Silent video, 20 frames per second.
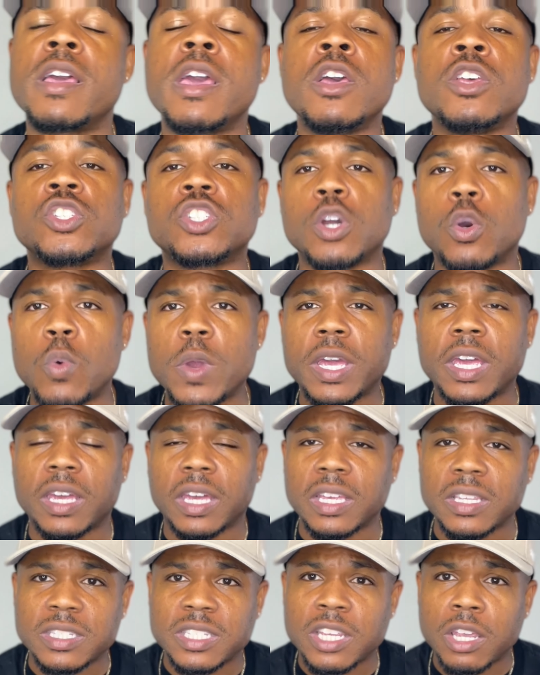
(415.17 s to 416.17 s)
so we can
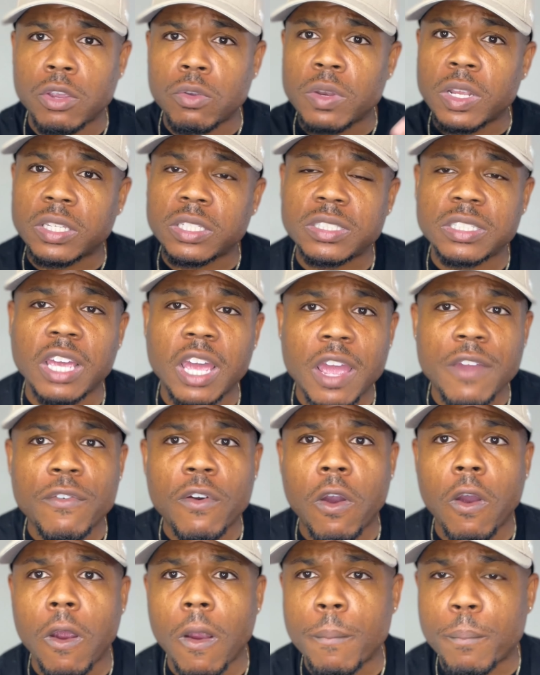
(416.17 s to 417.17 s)
continue to save
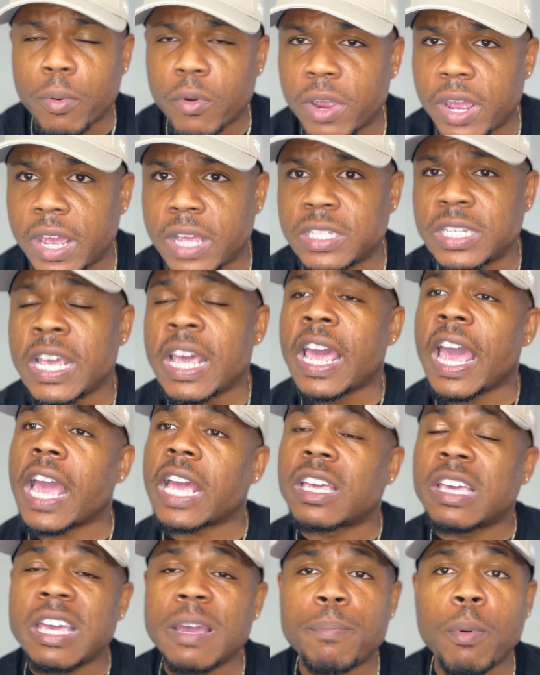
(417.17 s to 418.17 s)
our breeds and
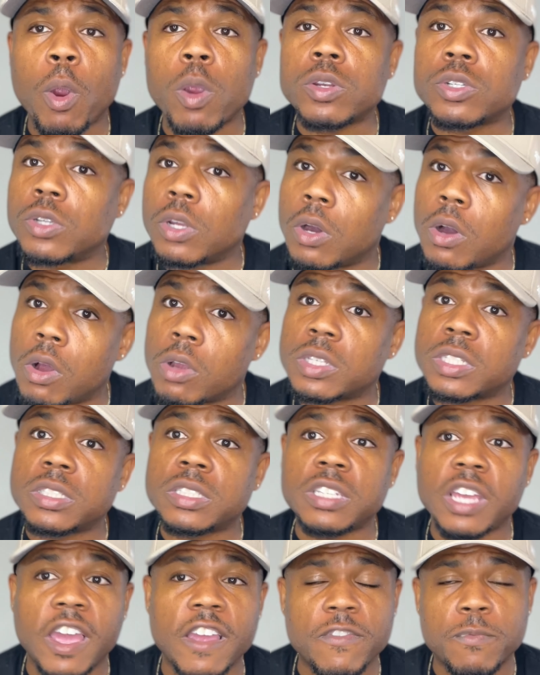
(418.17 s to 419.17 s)
keep our dogs
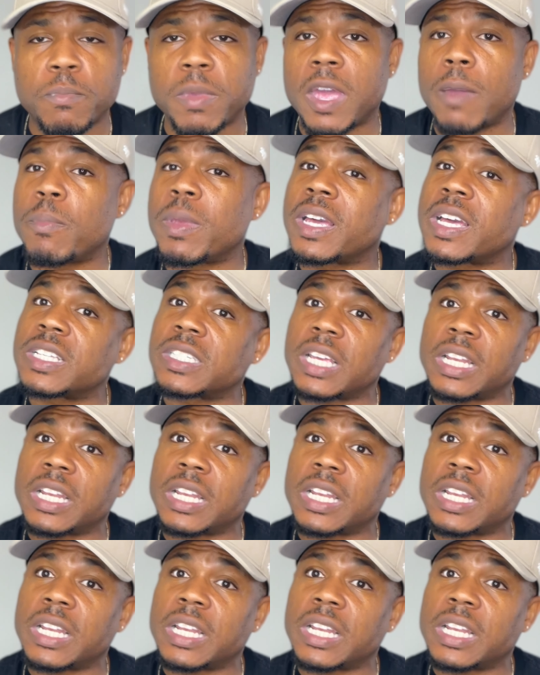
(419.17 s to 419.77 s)
safe, man, because a